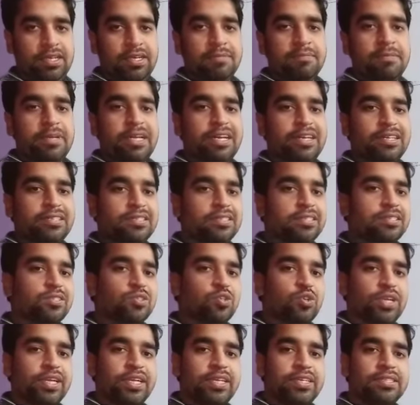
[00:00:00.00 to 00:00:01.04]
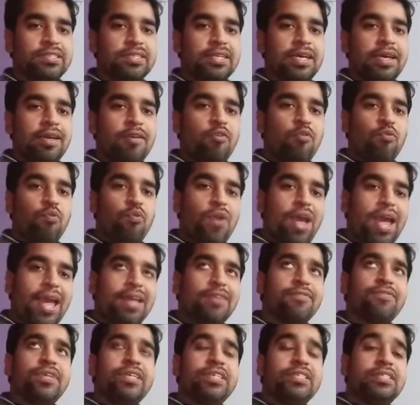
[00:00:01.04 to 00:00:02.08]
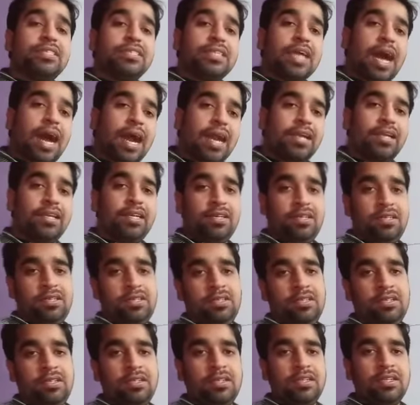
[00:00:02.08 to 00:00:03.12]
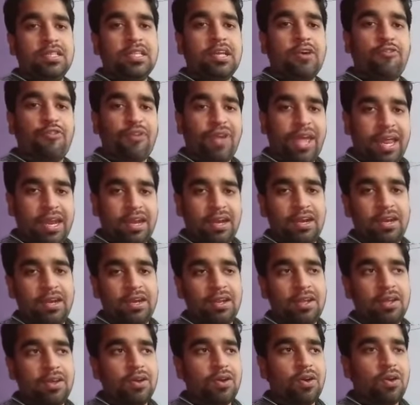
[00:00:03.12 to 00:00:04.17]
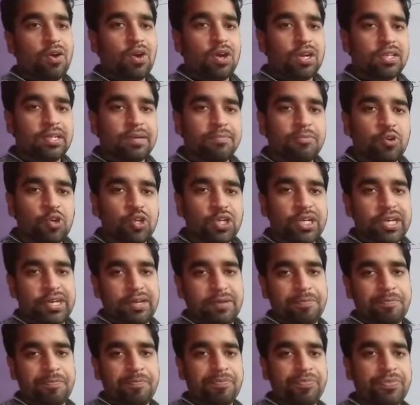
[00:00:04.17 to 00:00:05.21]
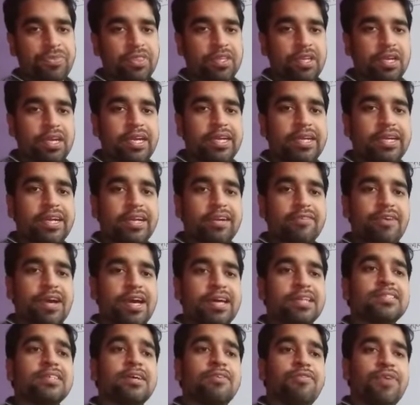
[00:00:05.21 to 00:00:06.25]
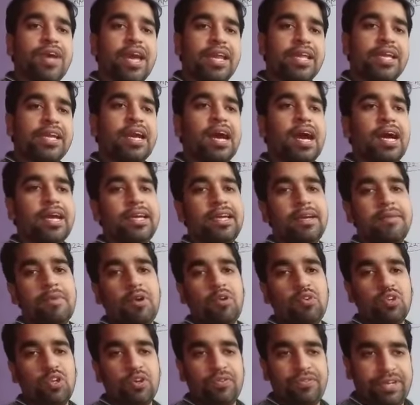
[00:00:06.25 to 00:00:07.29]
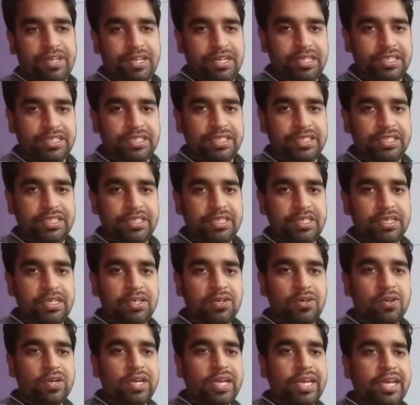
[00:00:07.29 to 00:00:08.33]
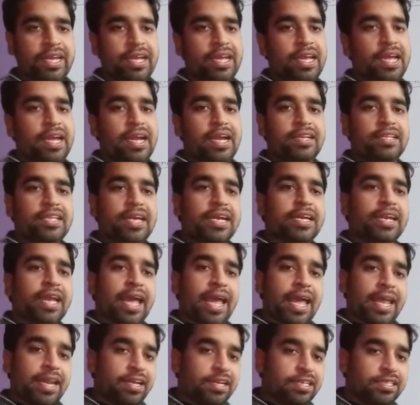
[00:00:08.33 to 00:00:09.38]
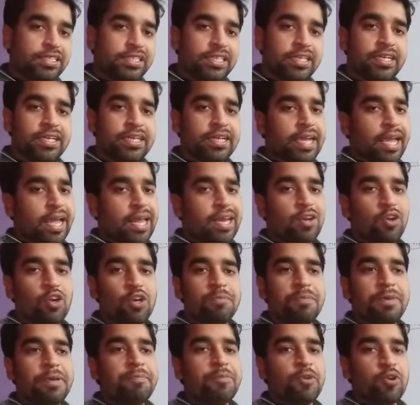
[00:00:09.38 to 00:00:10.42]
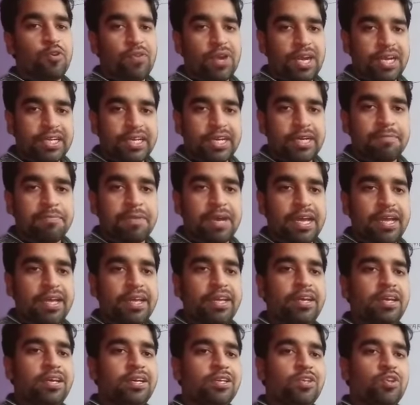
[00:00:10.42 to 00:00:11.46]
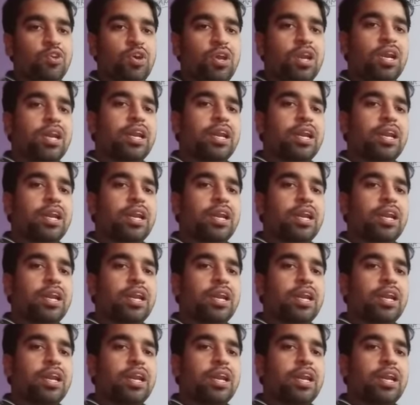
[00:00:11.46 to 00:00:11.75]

Because students, when we start the fan or the motor, it requires a very high amount of energy. Okay, and that energy cannot be provided by your